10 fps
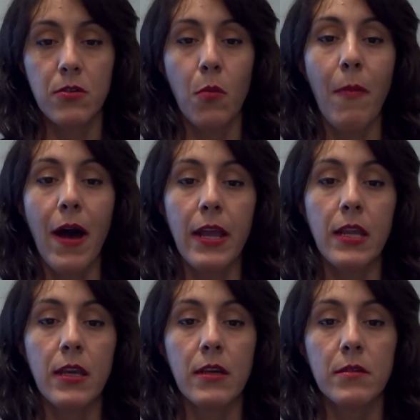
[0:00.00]

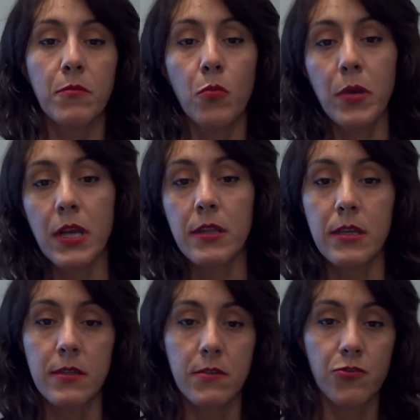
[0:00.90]
combining mobility
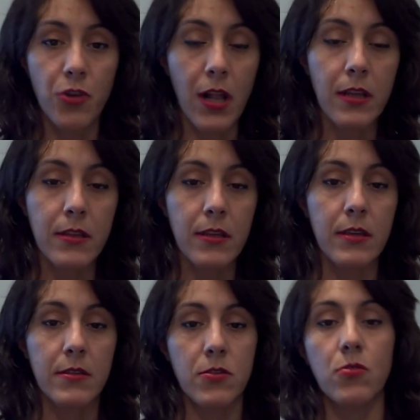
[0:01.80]
and
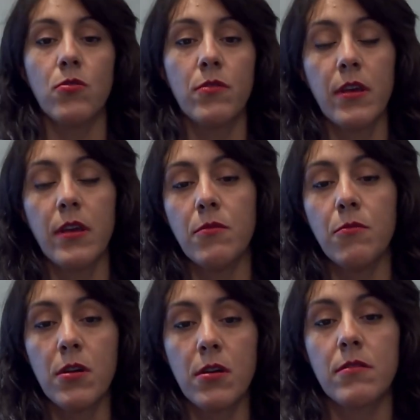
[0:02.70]
centrality. So they
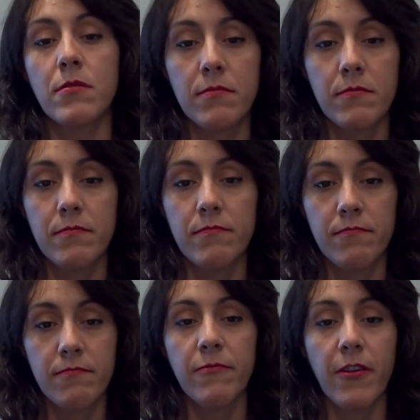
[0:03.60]
were
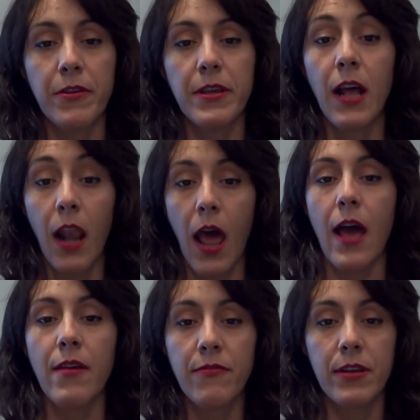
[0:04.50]
very
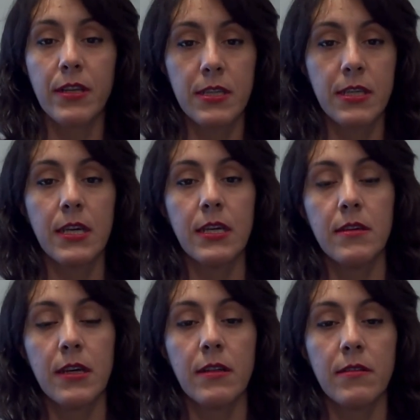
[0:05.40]
alive, let's
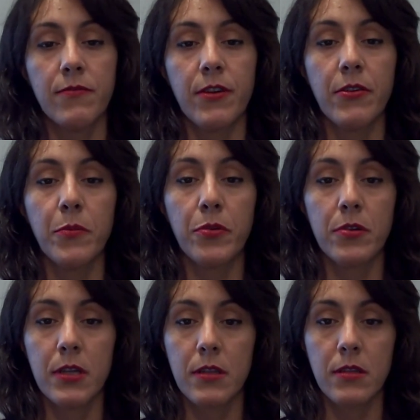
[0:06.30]
say, and very
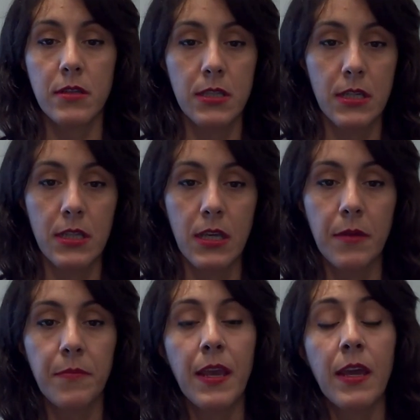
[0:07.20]
important in the
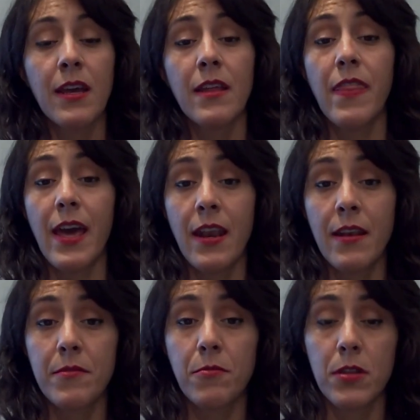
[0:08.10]
city.
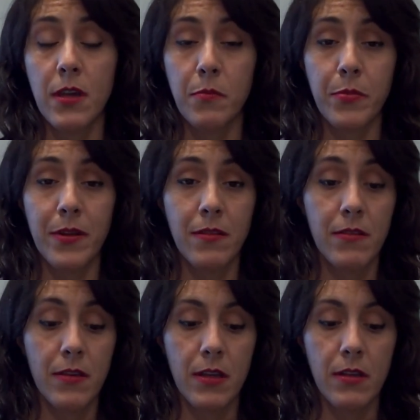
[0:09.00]
Then what
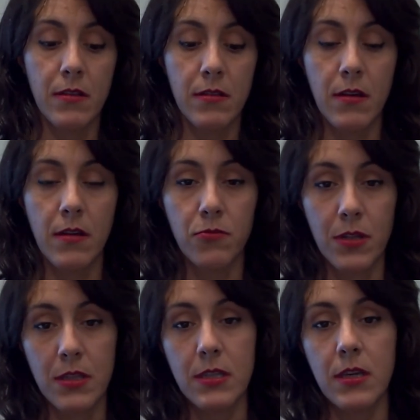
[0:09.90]
happened in the
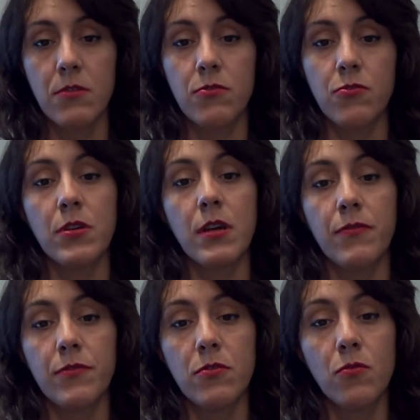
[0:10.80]
20th century
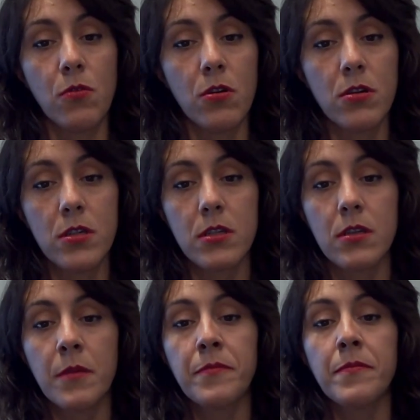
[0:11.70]
after the
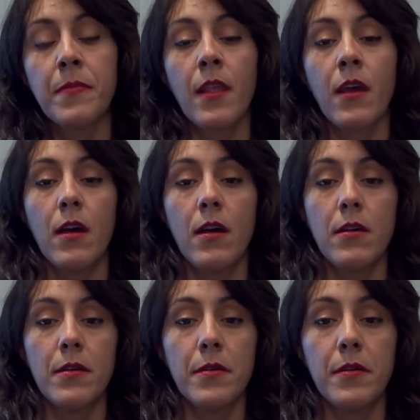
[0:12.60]
wars?
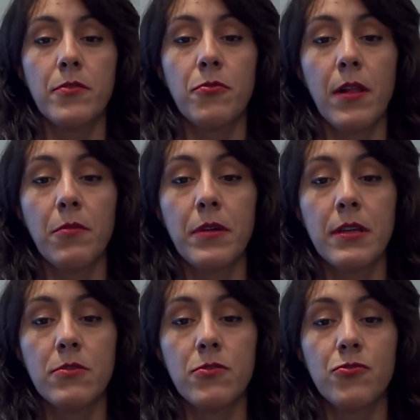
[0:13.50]
the railway
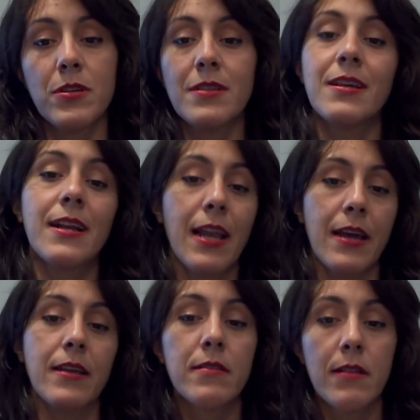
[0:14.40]
industry
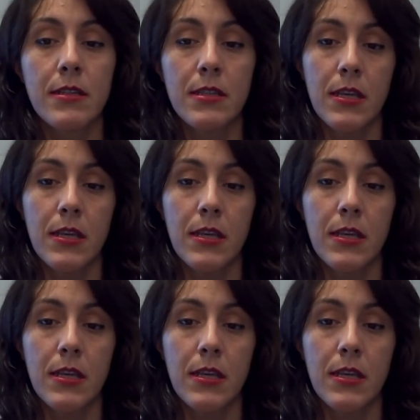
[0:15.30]
declined, let's